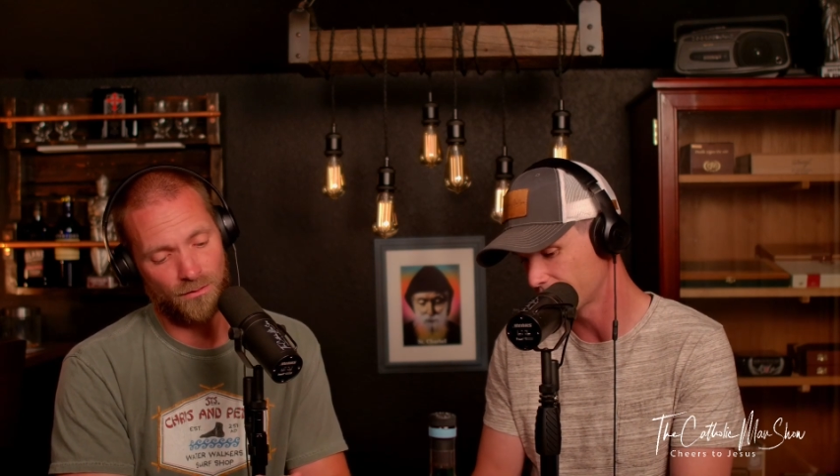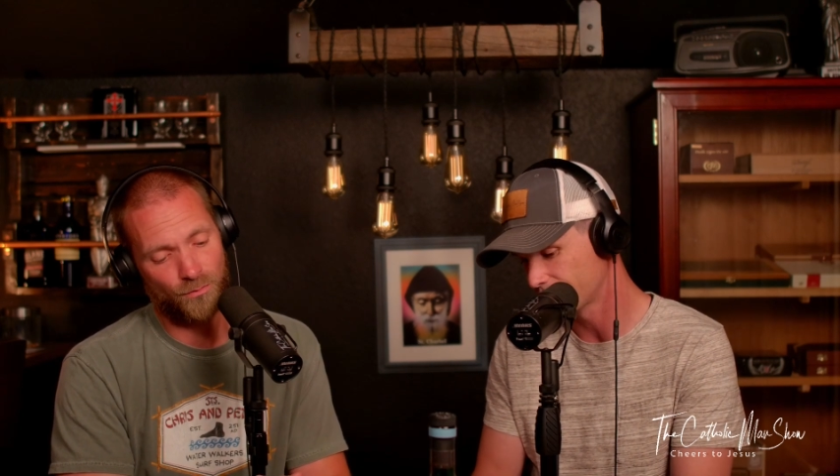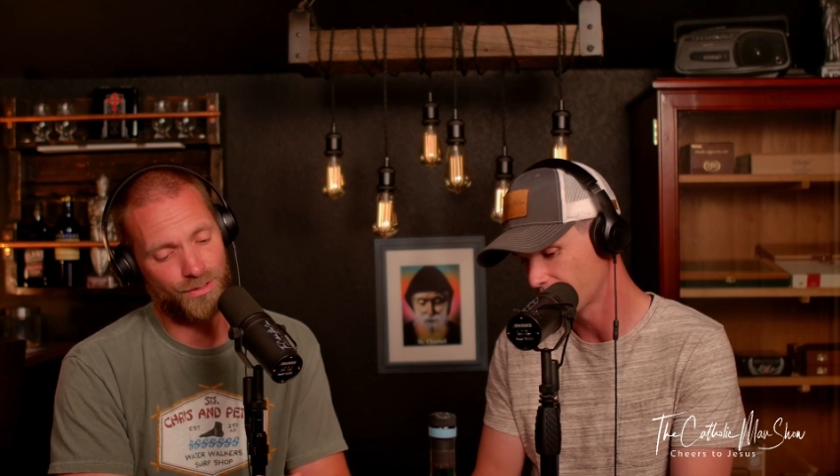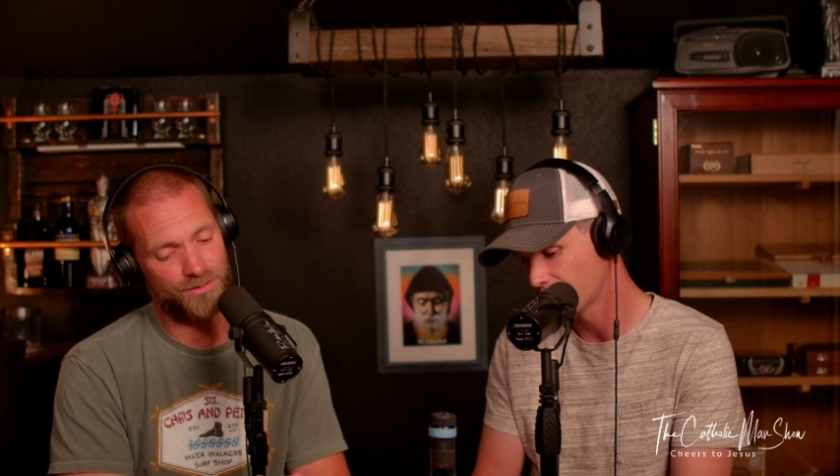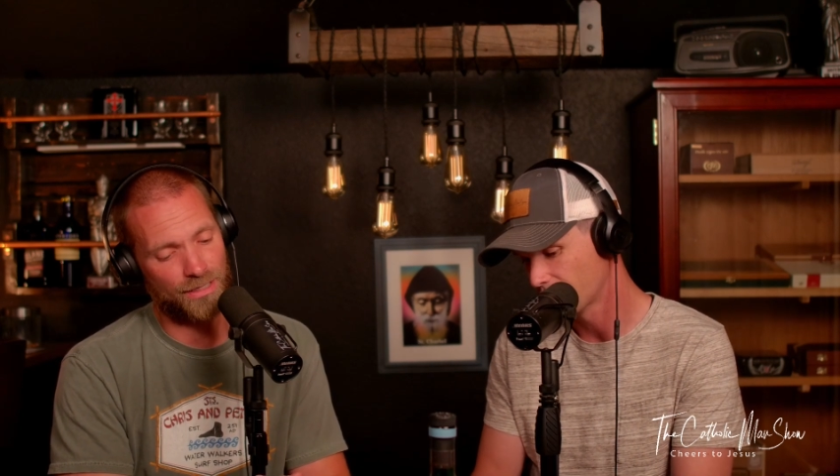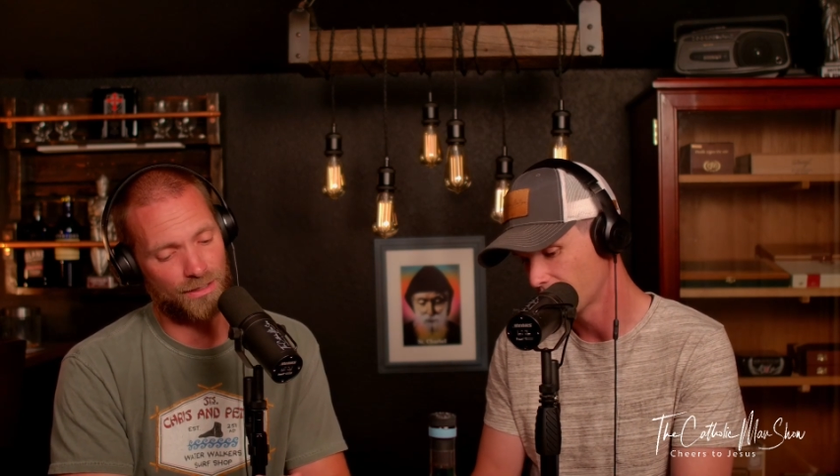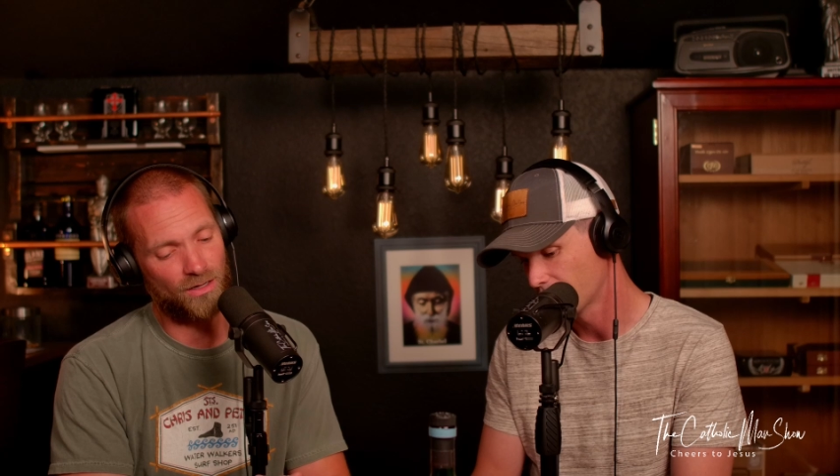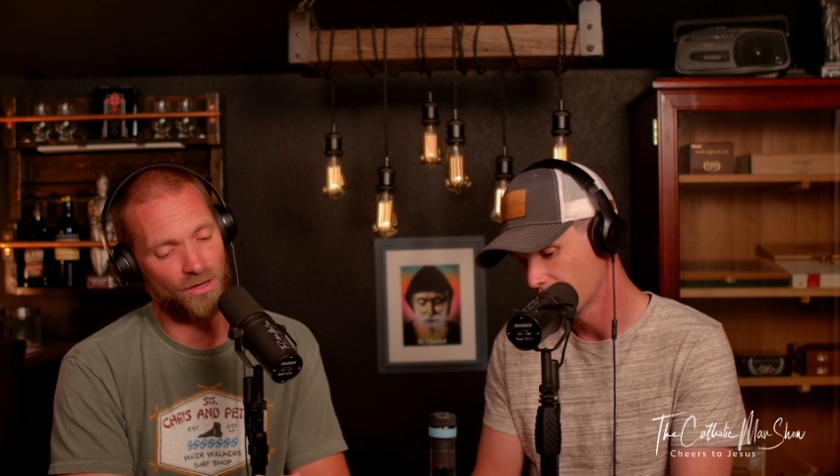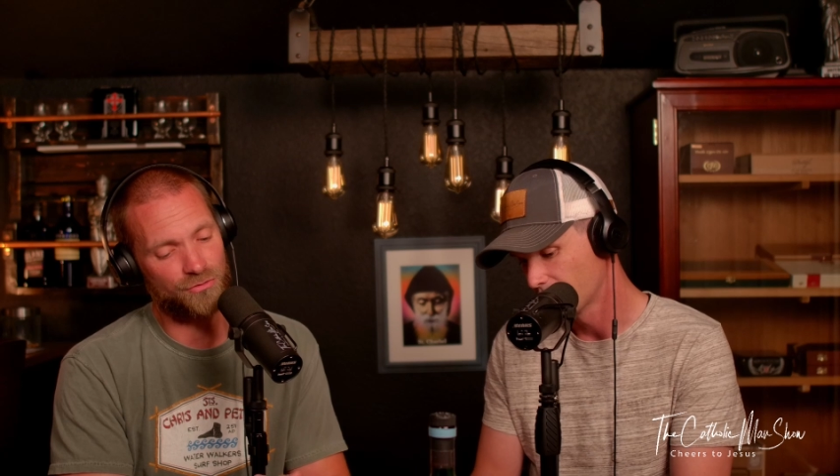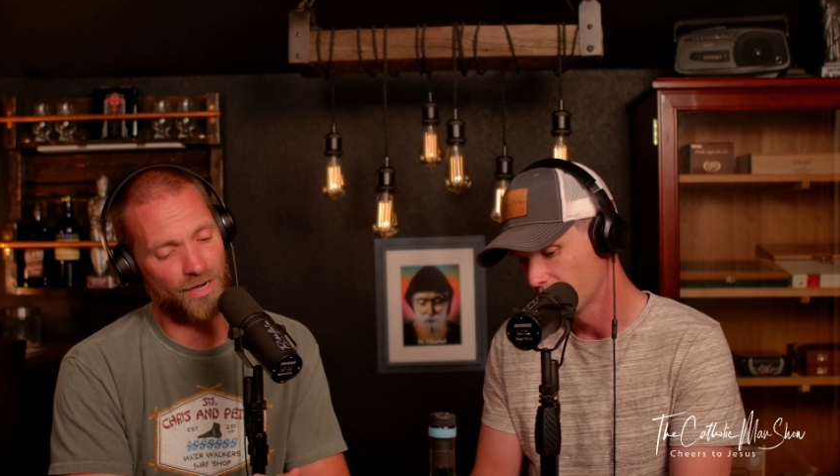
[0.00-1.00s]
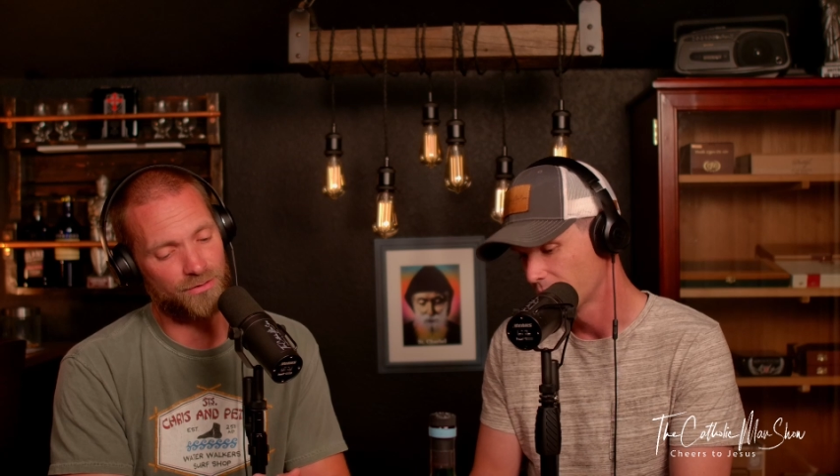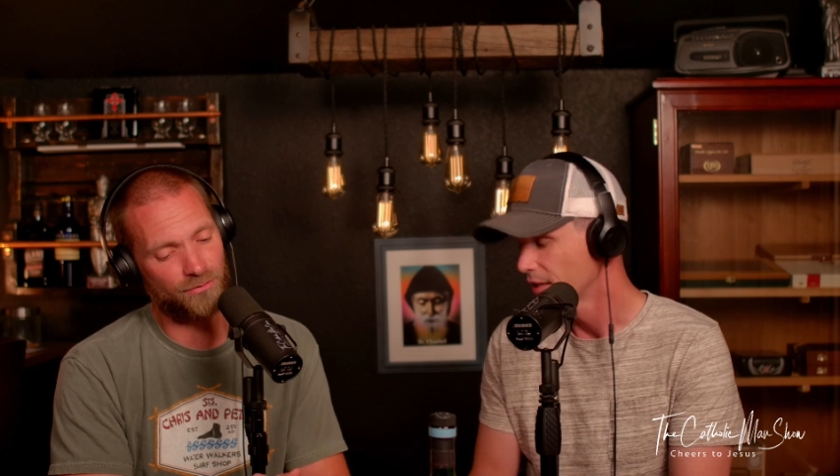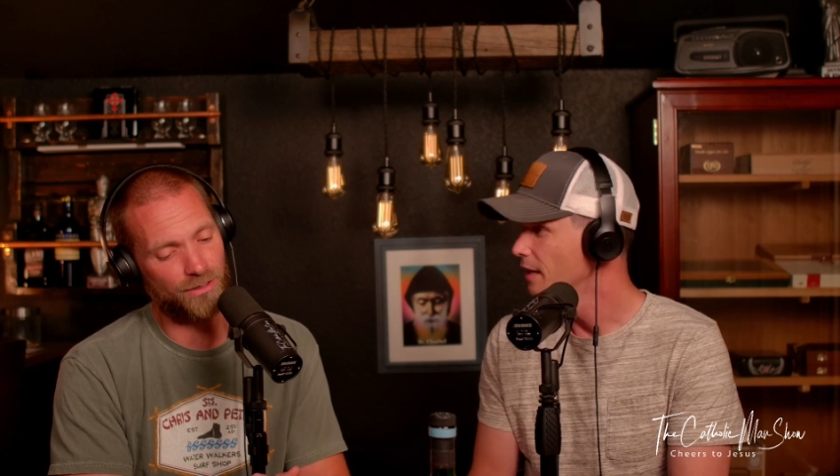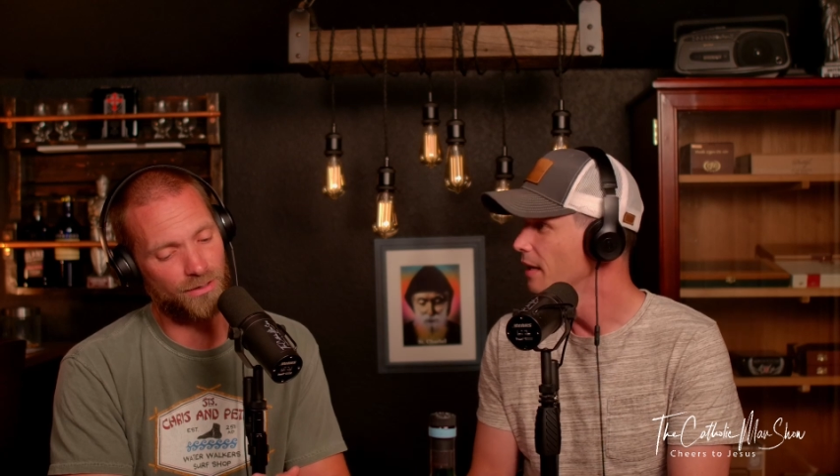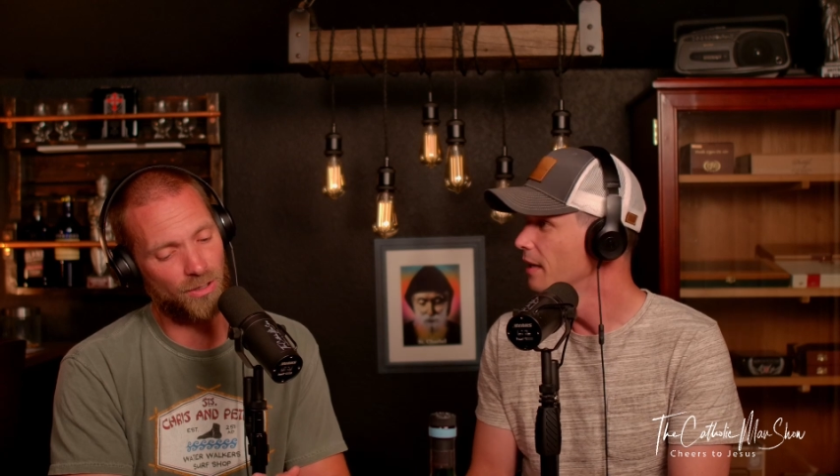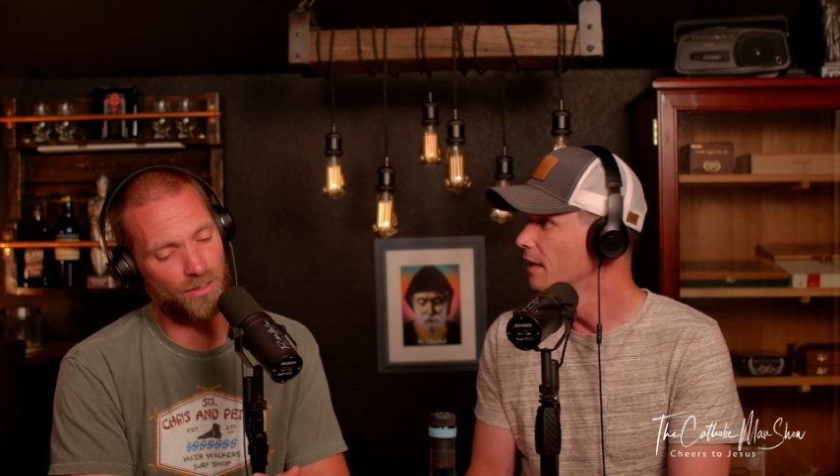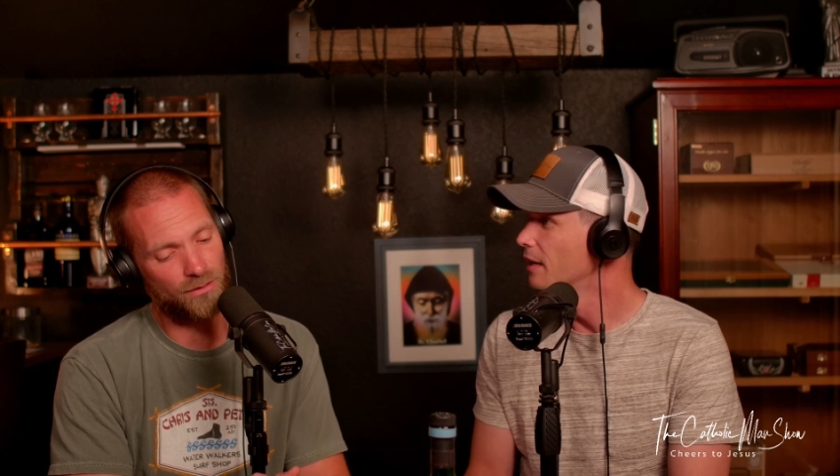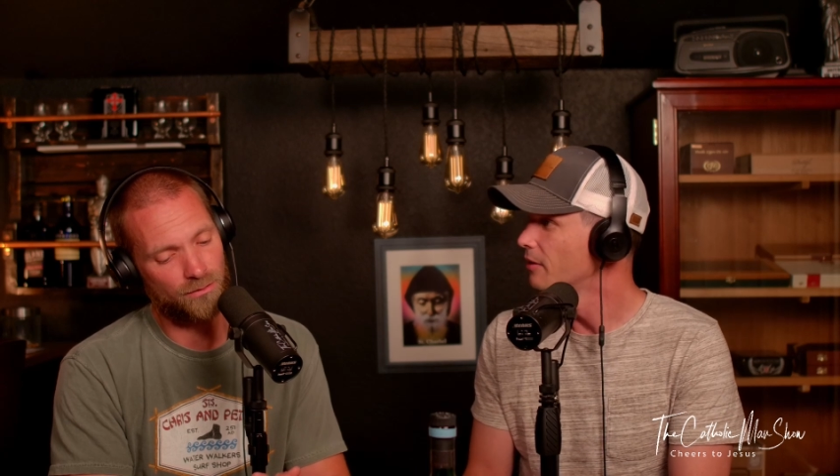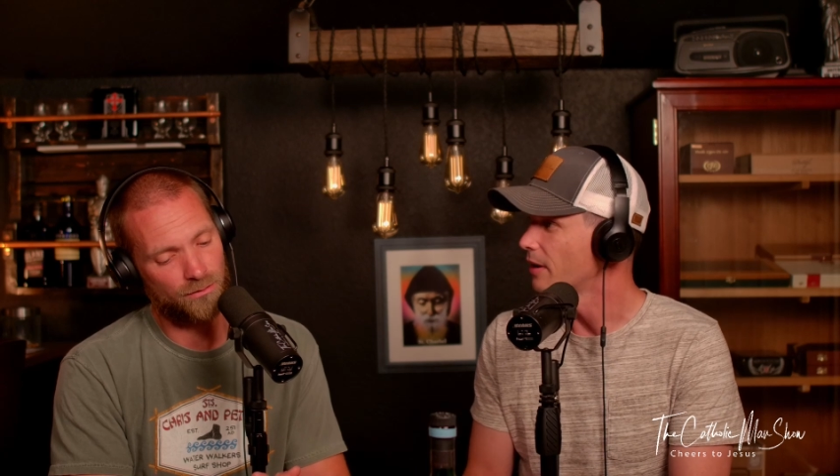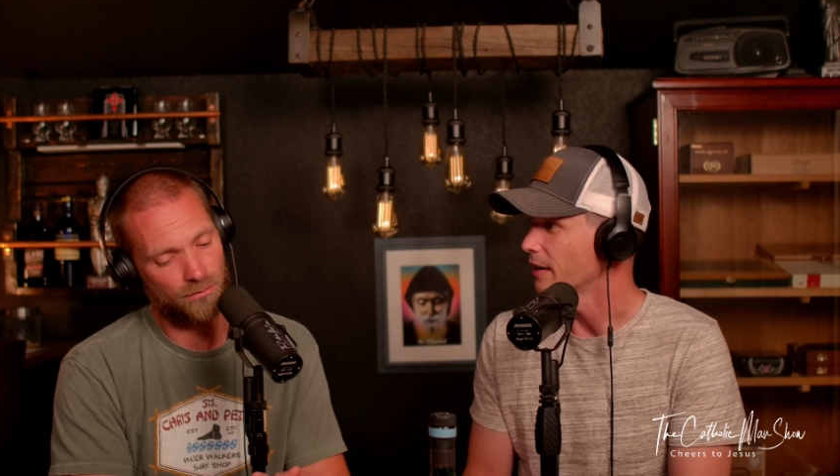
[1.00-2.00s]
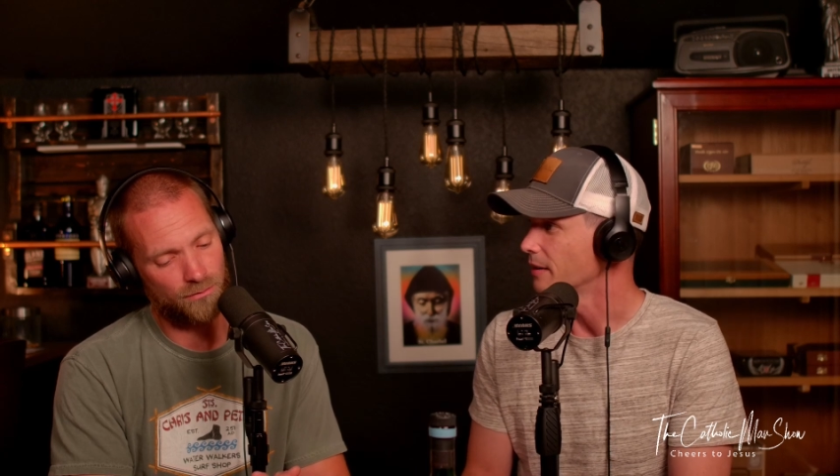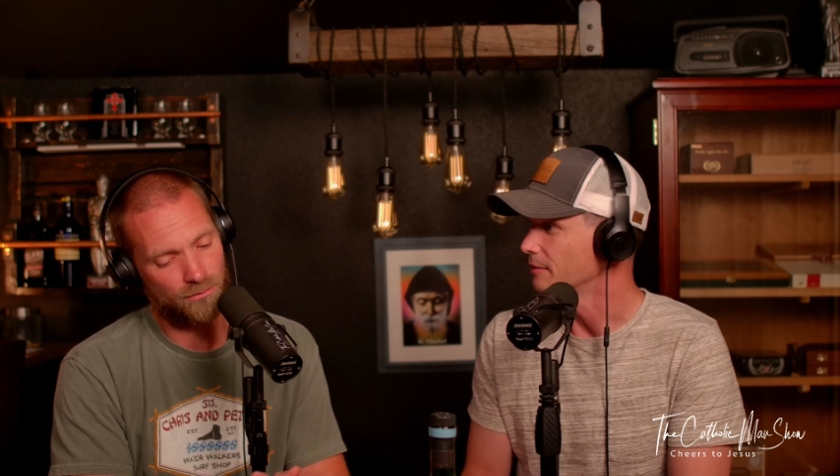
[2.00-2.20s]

we didn't sign a contract with anybody. Right.